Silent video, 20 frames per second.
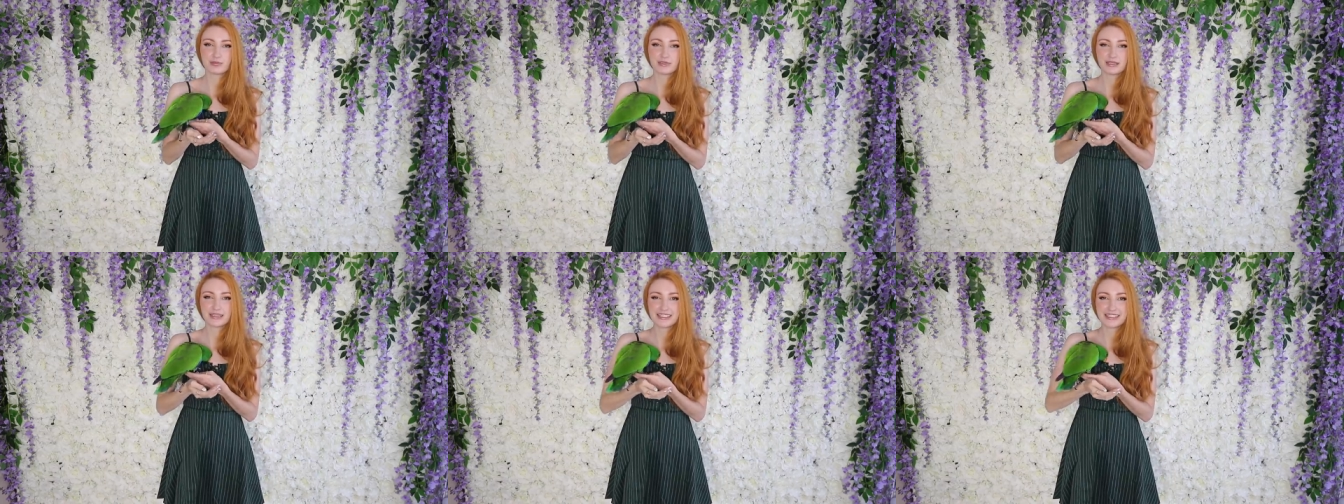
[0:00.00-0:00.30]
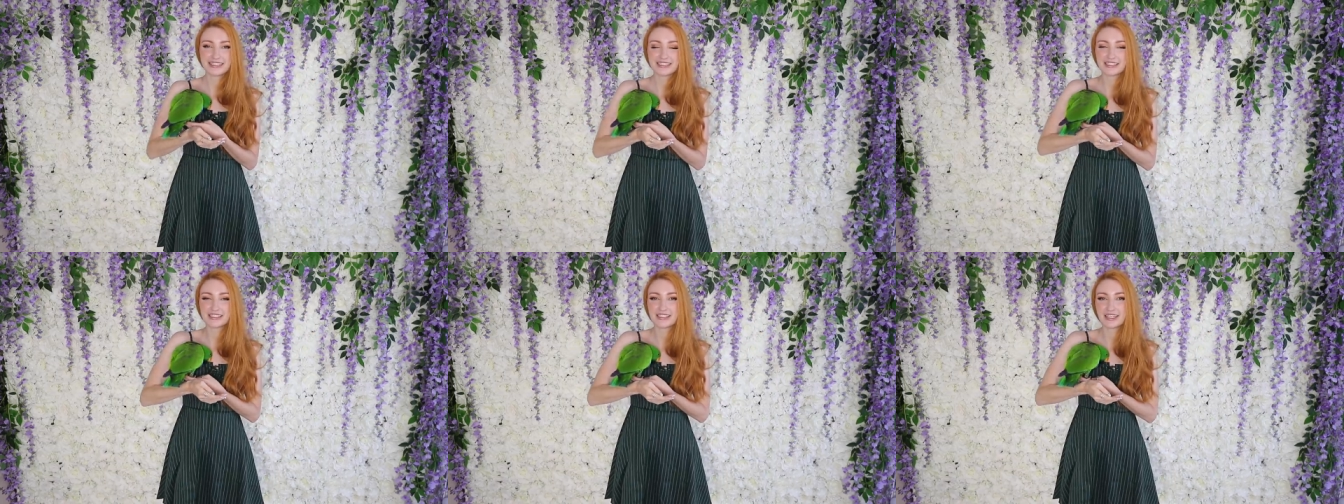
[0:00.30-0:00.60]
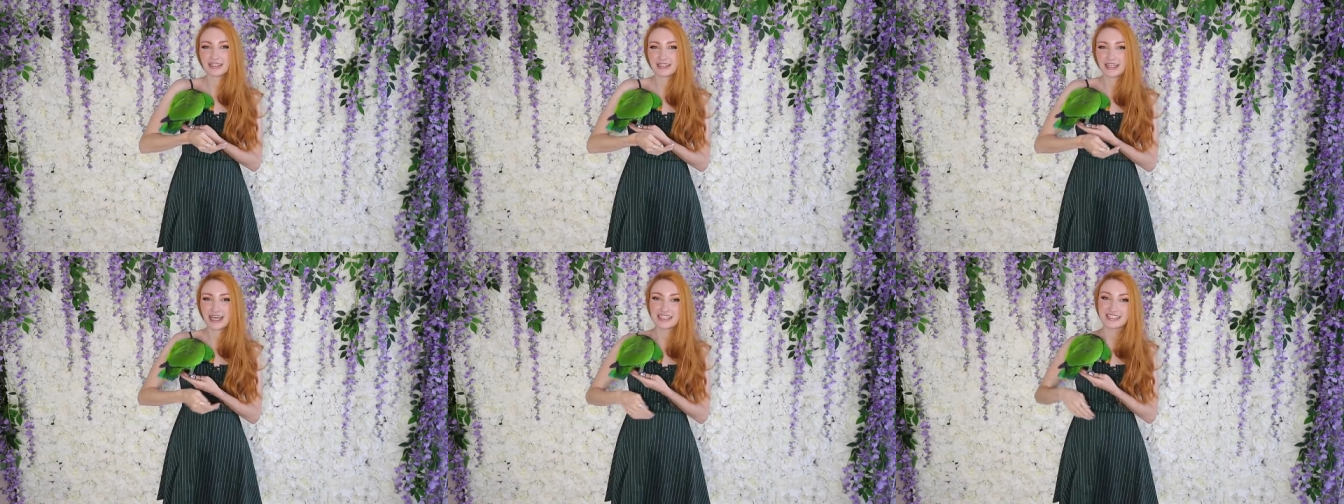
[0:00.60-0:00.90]
pleated
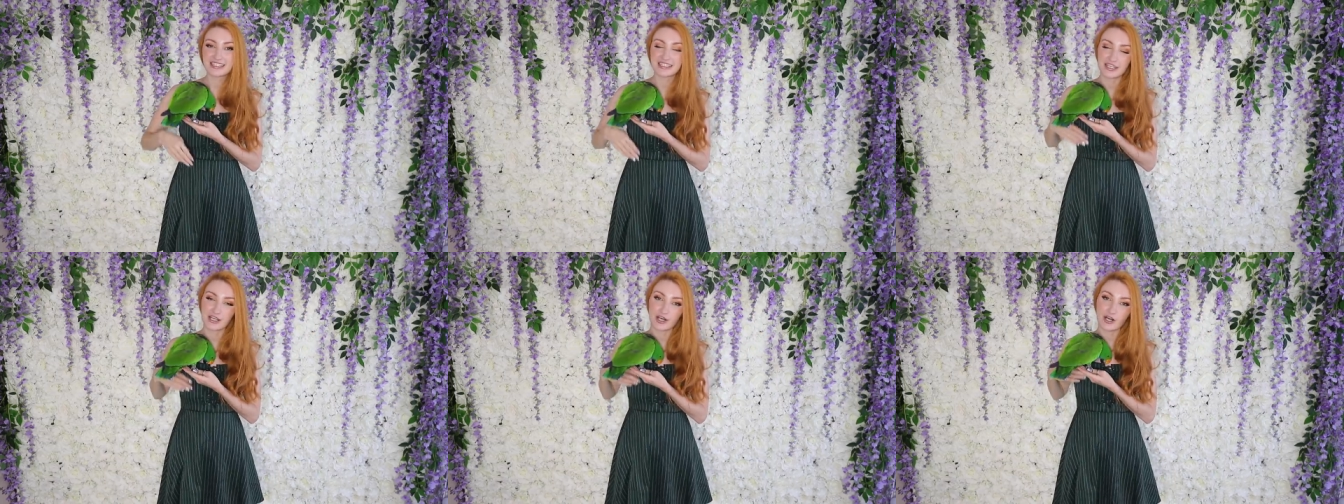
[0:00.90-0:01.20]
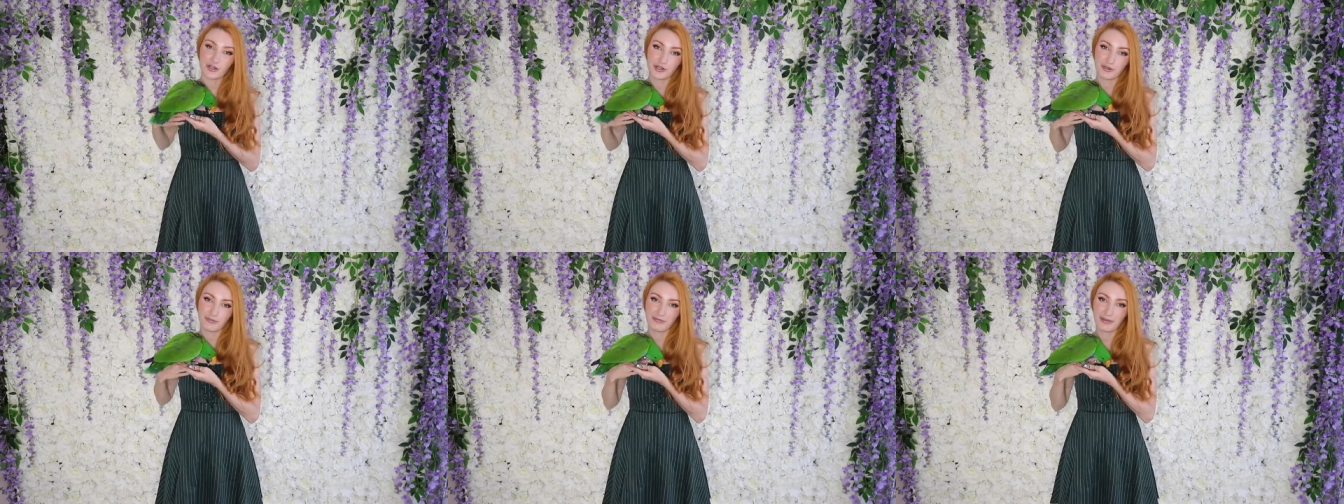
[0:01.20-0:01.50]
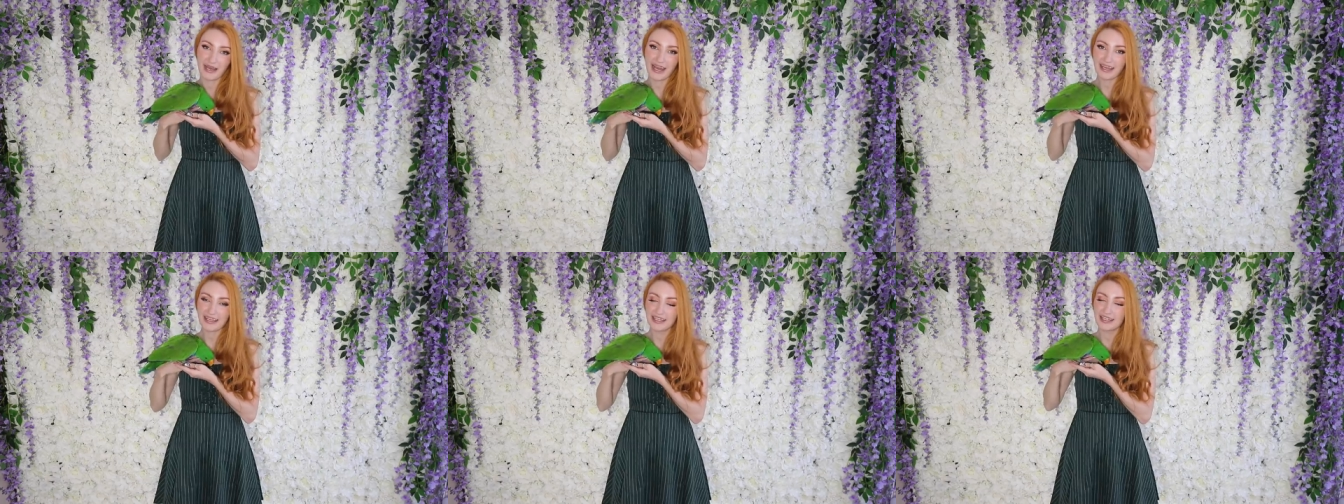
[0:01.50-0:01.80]
elastic on the
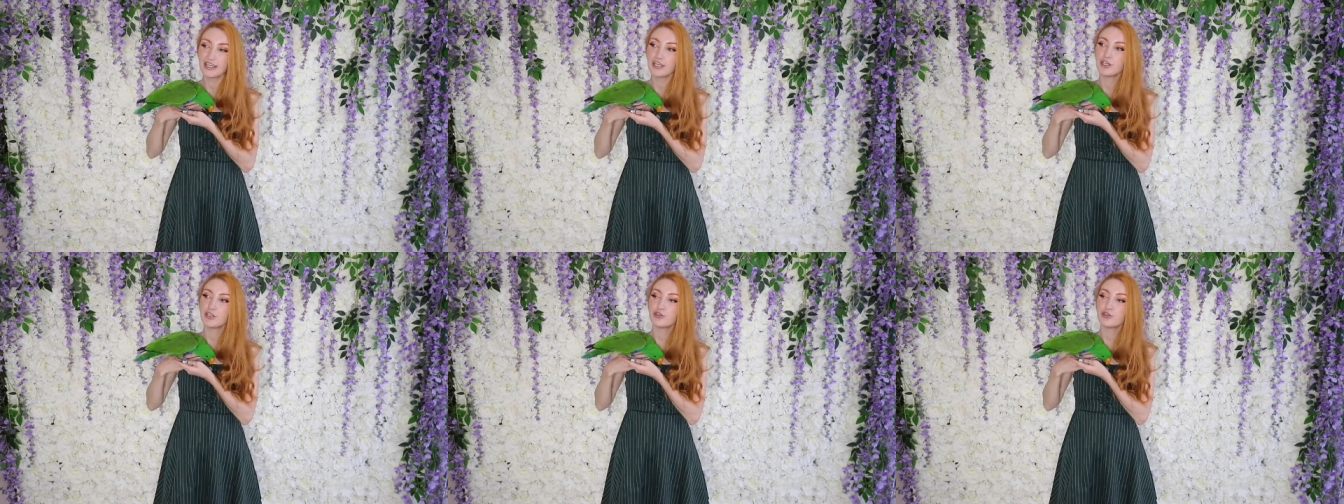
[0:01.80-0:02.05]
back,